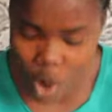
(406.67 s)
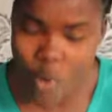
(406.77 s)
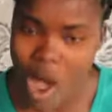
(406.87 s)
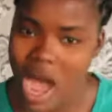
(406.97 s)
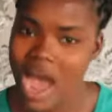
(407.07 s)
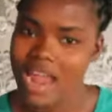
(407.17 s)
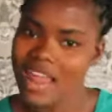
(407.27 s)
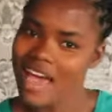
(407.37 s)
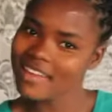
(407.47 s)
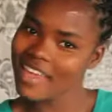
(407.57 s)

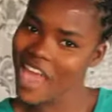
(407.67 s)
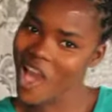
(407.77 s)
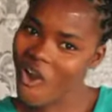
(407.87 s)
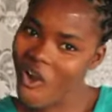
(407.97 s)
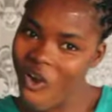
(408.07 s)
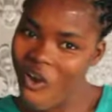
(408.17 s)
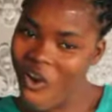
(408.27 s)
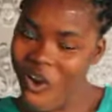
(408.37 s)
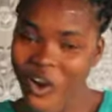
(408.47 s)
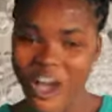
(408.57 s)
Wahala
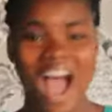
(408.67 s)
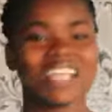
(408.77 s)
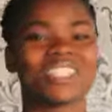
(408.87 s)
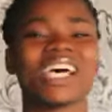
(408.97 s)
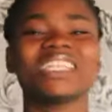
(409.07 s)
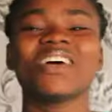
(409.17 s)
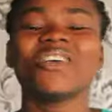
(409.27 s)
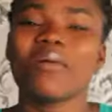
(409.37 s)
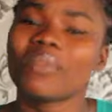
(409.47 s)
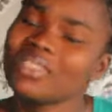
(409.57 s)
deo. Should I tell
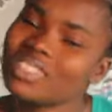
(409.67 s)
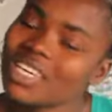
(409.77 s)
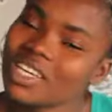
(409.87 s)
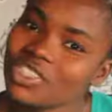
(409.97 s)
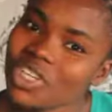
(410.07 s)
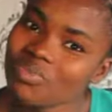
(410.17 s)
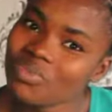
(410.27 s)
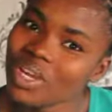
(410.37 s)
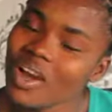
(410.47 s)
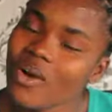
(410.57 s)
you I'm going to take a
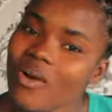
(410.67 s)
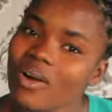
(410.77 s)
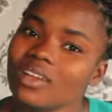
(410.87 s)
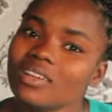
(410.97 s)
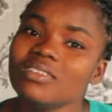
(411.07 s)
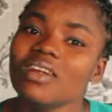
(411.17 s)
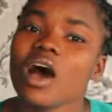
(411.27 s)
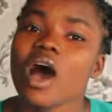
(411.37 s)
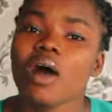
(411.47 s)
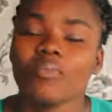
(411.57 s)
short break on
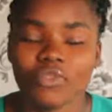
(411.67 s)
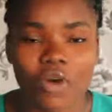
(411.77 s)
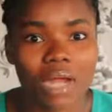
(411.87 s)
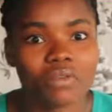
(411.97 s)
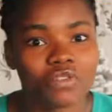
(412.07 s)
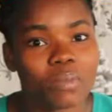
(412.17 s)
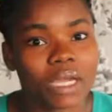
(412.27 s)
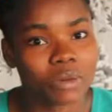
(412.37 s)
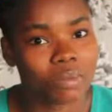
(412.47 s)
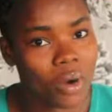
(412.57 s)
before I review
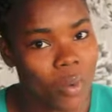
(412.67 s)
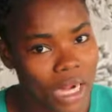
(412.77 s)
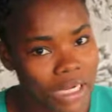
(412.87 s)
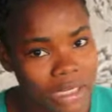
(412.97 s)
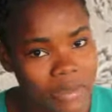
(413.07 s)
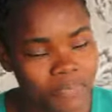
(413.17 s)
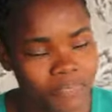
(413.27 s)
my number one?